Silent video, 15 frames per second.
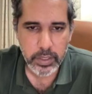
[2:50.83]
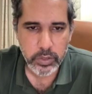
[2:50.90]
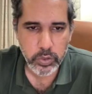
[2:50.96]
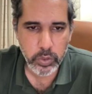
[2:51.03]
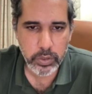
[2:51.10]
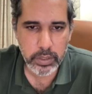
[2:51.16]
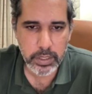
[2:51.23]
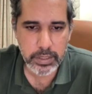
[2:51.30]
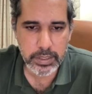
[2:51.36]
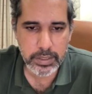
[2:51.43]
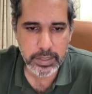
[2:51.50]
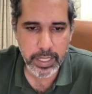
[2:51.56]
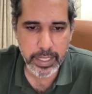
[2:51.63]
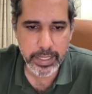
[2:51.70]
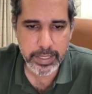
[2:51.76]
So this
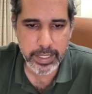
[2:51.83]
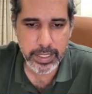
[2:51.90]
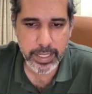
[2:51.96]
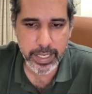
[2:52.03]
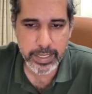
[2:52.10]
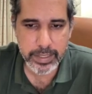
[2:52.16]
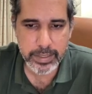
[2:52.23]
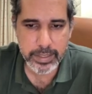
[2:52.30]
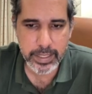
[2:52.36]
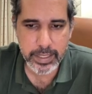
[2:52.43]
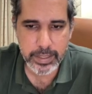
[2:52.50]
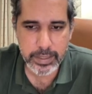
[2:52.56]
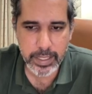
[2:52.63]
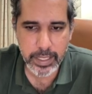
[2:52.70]
is 80 guaranteed.